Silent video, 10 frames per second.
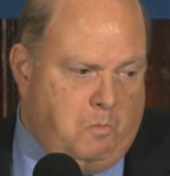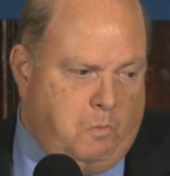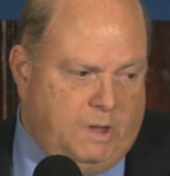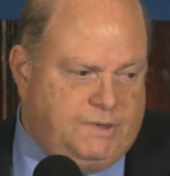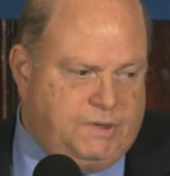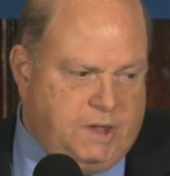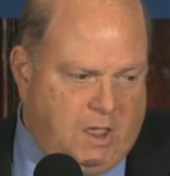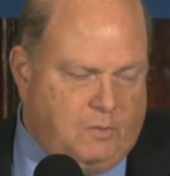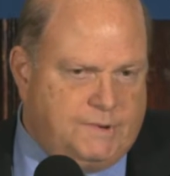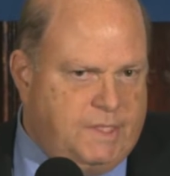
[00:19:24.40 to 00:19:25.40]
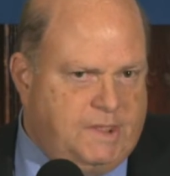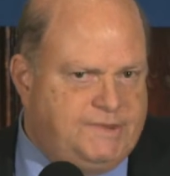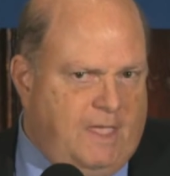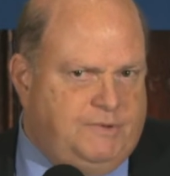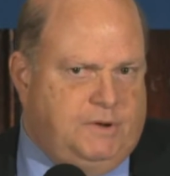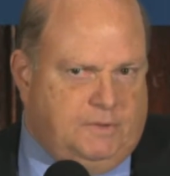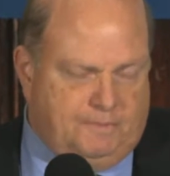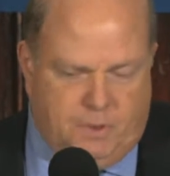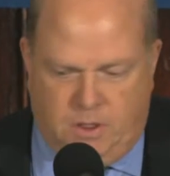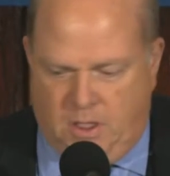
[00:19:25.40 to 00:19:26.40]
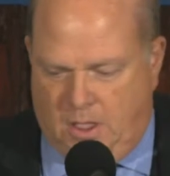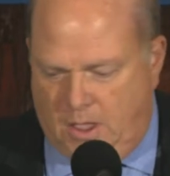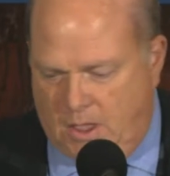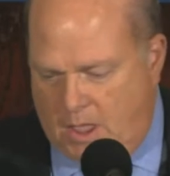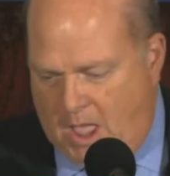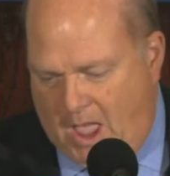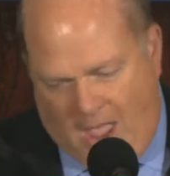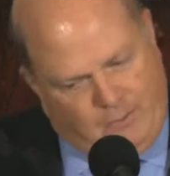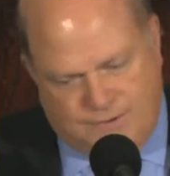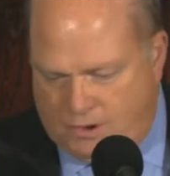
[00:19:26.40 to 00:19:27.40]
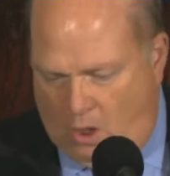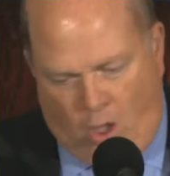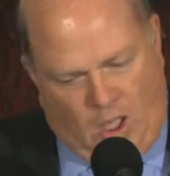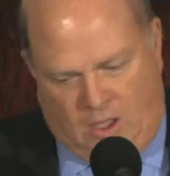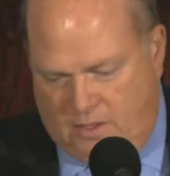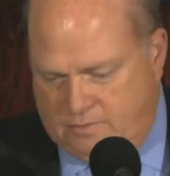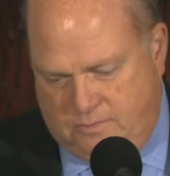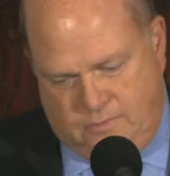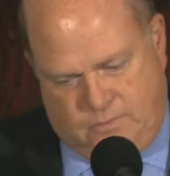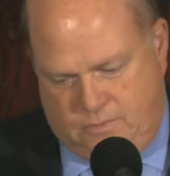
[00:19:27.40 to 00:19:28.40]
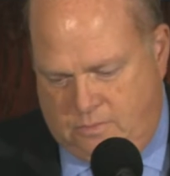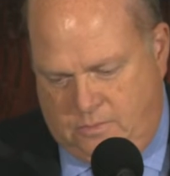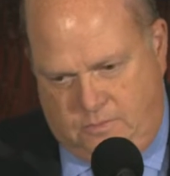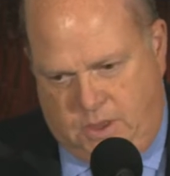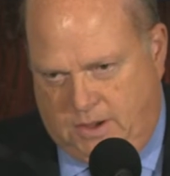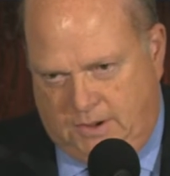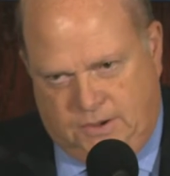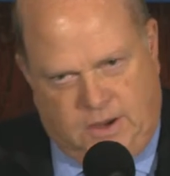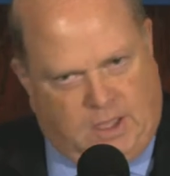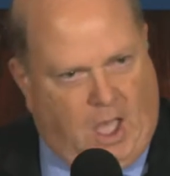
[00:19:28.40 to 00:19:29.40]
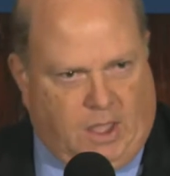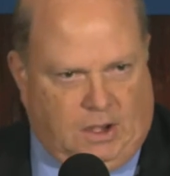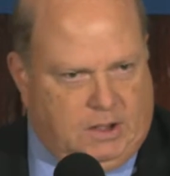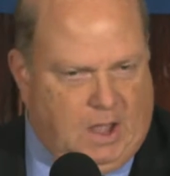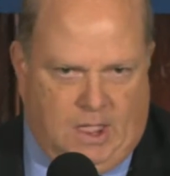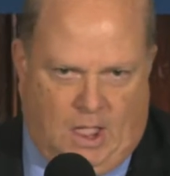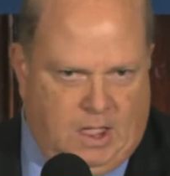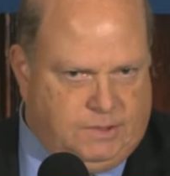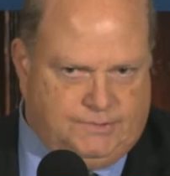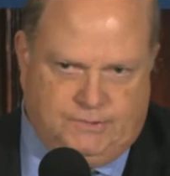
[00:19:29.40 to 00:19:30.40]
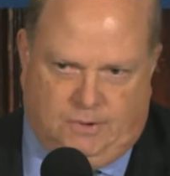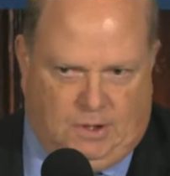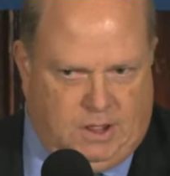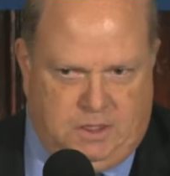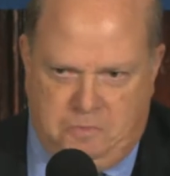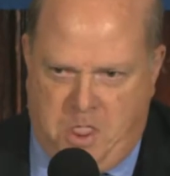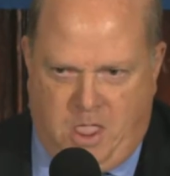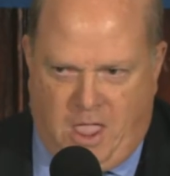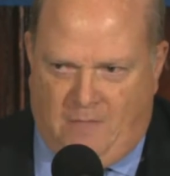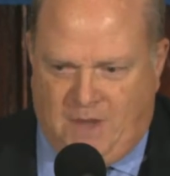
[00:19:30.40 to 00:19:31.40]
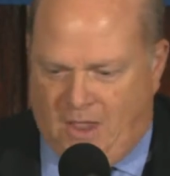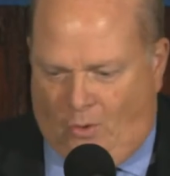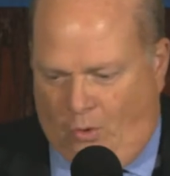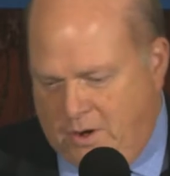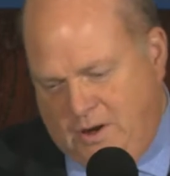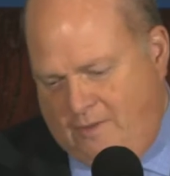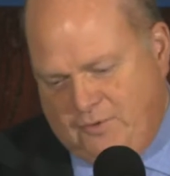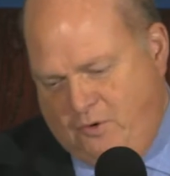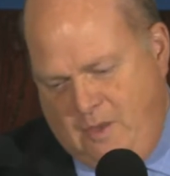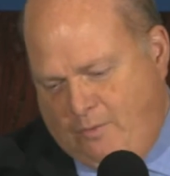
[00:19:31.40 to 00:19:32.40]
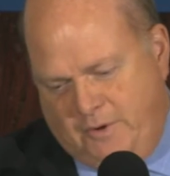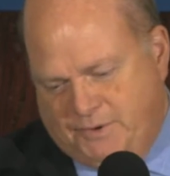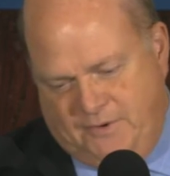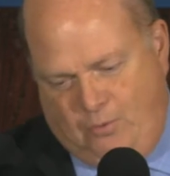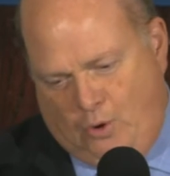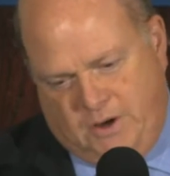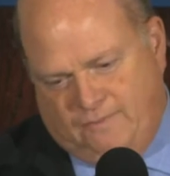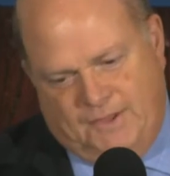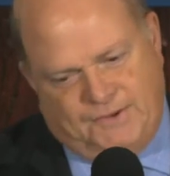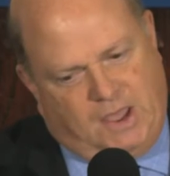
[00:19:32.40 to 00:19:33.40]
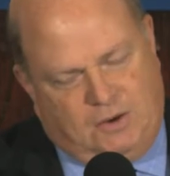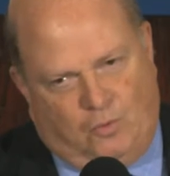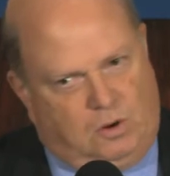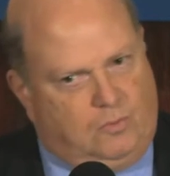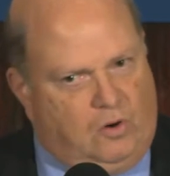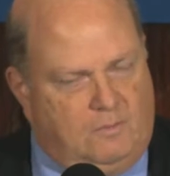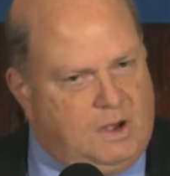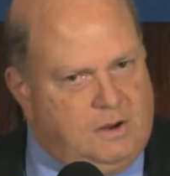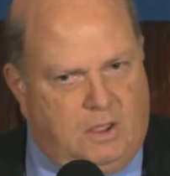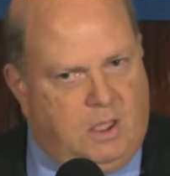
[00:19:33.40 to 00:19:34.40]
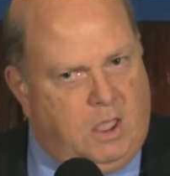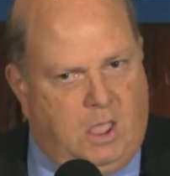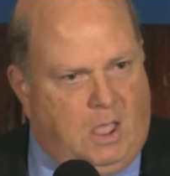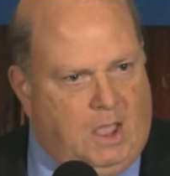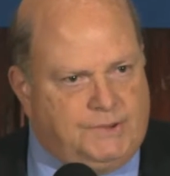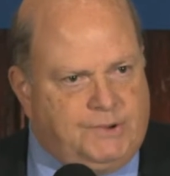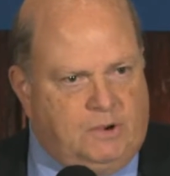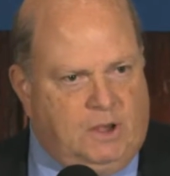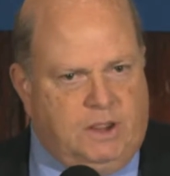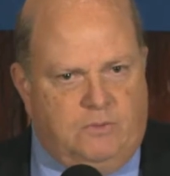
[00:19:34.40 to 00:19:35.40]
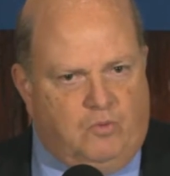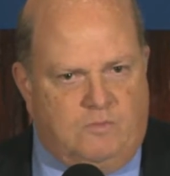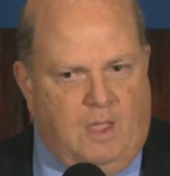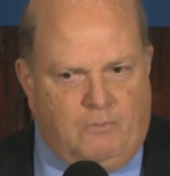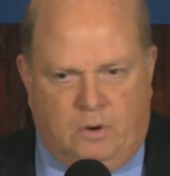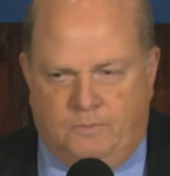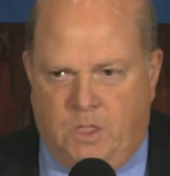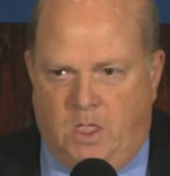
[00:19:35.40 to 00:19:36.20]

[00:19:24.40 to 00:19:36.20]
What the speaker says: But Dick was the exception. I was in awe, meaning Dick Hottelet. I certainly am not old enough to remember his reporting from the Second World War, but I certainly remember